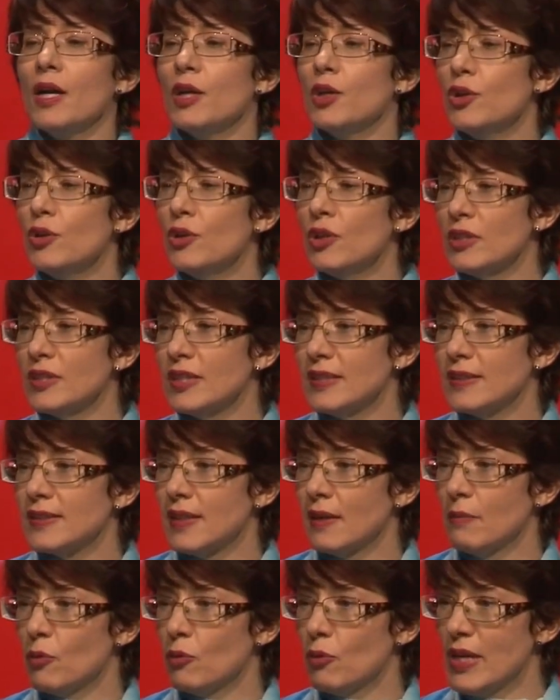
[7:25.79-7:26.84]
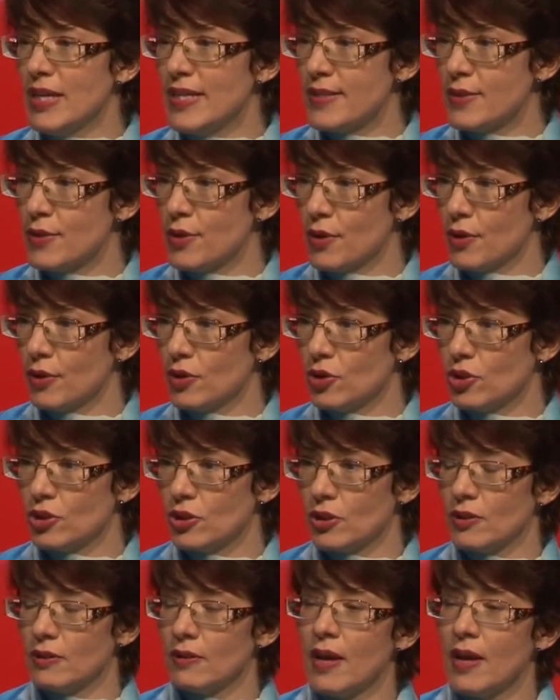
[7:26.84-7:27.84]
Google did some research,